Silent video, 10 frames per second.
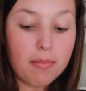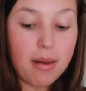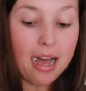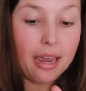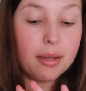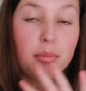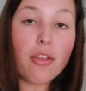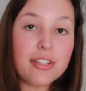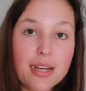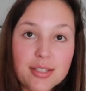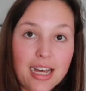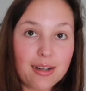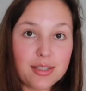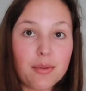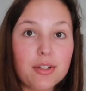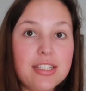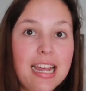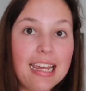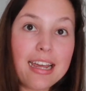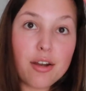my brother's house, the house that we're
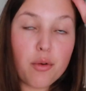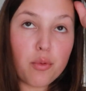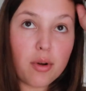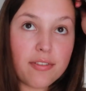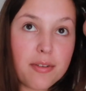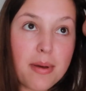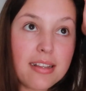staying in for a few